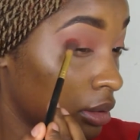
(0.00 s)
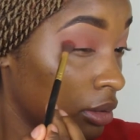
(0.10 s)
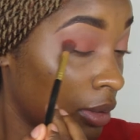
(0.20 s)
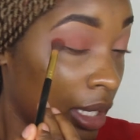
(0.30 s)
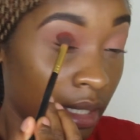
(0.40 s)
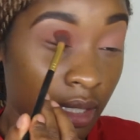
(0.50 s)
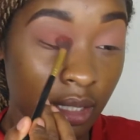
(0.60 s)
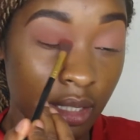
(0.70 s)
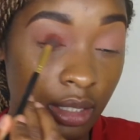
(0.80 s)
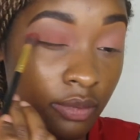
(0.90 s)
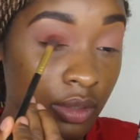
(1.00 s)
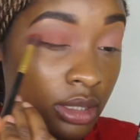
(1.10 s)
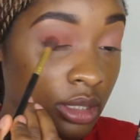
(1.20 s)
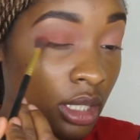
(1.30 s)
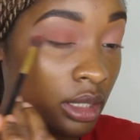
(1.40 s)
Ooh, I love
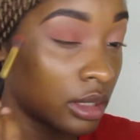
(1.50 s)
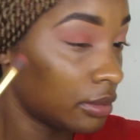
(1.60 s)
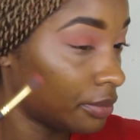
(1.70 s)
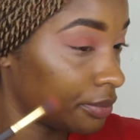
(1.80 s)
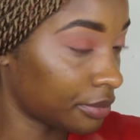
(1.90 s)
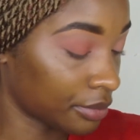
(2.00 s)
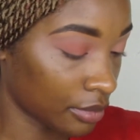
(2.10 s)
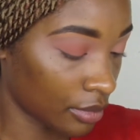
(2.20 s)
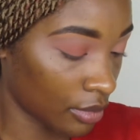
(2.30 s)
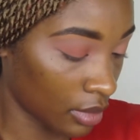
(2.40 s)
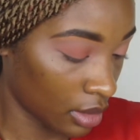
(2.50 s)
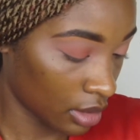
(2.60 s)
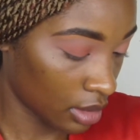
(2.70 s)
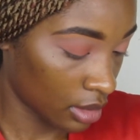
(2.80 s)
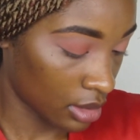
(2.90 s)
this color.
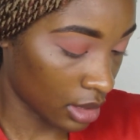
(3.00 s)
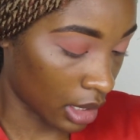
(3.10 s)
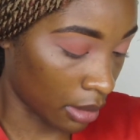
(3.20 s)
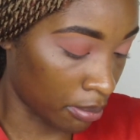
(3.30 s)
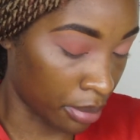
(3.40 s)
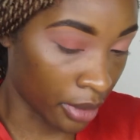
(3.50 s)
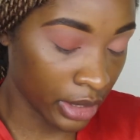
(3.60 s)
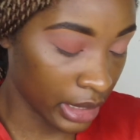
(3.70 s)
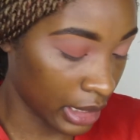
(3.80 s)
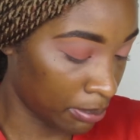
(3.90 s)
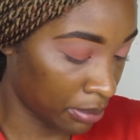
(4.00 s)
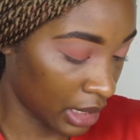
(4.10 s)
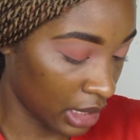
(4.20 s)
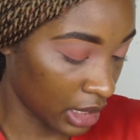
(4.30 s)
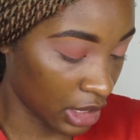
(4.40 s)
It's like a burgundy
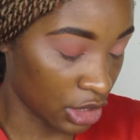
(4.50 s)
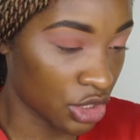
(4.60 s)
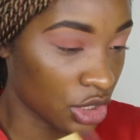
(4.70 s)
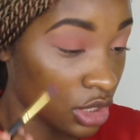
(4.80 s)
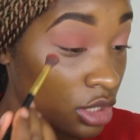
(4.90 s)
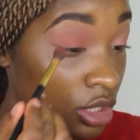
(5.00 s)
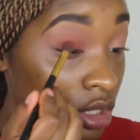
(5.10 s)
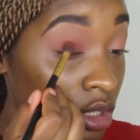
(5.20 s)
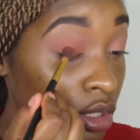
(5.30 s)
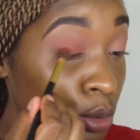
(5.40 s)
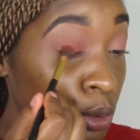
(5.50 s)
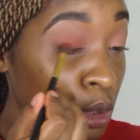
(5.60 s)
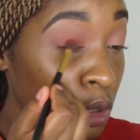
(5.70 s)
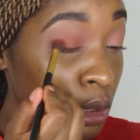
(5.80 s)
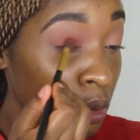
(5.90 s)
pinkish and it's just so
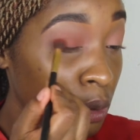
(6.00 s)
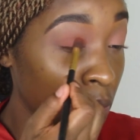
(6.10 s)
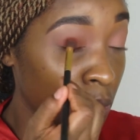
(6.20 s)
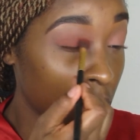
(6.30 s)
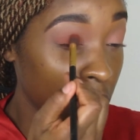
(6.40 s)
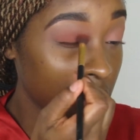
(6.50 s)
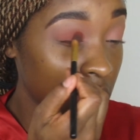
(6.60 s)
cute.